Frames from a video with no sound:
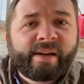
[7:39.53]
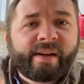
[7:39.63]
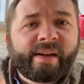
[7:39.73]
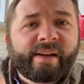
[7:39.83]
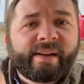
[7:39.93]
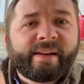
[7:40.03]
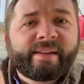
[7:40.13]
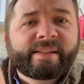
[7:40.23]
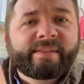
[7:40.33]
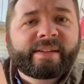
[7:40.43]
And
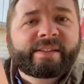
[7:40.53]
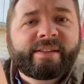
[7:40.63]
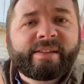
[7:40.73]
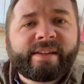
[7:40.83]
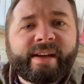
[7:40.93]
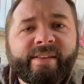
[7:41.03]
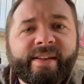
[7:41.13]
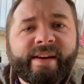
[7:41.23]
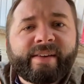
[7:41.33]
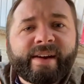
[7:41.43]
see if I can show you that one.
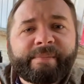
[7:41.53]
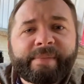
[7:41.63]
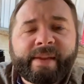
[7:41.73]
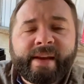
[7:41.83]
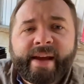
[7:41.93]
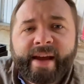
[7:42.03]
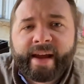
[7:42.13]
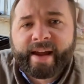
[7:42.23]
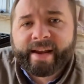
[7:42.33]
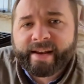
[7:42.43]
There we go.
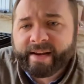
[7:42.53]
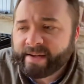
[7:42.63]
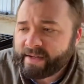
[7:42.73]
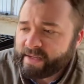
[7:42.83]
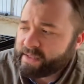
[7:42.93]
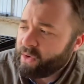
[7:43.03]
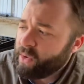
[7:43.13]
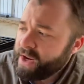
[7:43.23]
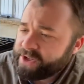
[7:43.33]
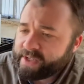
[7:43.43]
And so
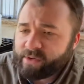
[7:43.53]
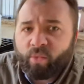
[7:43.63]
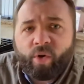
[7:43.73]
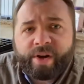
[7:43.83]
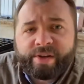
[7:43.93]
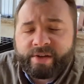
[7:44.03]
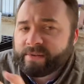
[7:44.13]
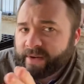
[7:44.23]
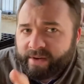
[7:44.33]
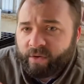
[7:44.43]
on each end, so 1 and 2.
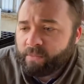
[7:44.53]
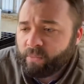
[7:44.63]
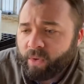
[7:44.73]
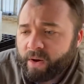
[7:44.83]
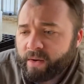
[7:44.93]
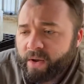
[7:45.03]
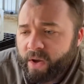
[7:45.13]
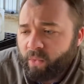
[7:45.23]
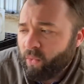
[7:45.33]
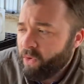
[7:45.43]
So I know
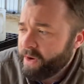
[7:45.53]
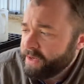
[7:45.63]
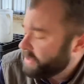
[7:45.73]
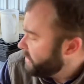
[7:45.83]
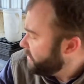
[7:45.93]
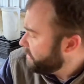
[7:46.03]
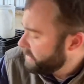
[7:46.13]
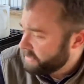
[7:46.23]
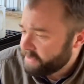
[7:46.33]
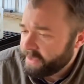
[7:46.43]
1 and 2
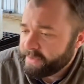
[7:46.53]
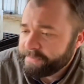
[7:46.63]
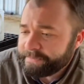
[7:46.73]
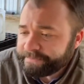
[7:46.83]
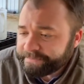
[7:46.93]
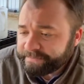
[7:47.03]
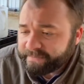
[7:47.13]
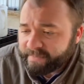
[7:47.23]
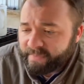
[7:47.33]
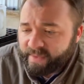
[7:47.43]
is, I
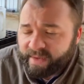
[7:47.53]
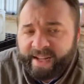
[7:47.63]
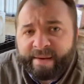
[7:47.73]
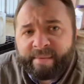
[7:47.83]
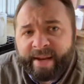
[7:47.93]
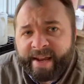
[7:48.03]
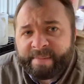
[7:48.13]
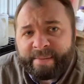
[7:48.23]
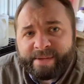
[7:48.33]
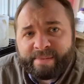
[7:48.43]
got banana
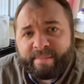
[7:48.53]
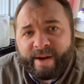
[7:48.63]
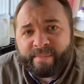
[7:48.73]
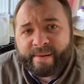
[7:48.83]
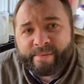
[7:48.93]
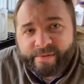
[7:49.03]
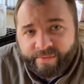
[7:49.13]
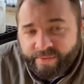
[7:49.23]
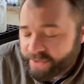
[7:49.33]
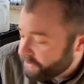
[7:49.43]
peppers and my bell peppers,
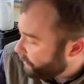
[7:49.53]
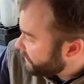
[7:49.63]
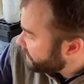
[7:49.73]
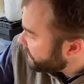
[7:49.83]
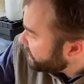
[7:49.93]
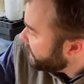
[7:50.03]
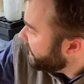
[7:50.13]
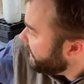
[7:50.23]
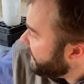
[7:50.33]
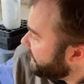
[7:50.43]
1 and 2.
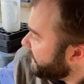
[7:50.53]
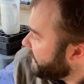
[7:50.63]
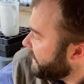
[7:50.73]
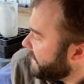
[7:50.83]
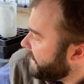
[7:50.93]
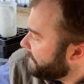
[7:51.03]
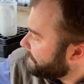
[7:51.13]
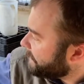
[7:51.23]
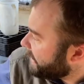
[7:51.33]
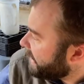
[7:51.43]
And then
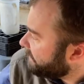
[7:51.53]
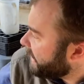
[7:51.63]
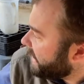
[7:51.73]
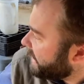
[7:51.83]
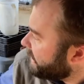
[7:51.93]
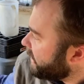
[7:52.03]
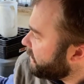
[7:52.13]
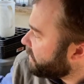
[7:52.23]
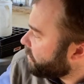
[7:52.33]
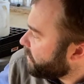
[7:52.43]
I've got
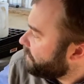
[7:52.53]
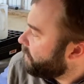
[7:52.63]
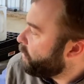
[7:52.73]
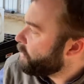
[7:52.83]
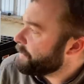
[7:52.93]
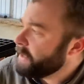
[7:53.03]
here 3, 4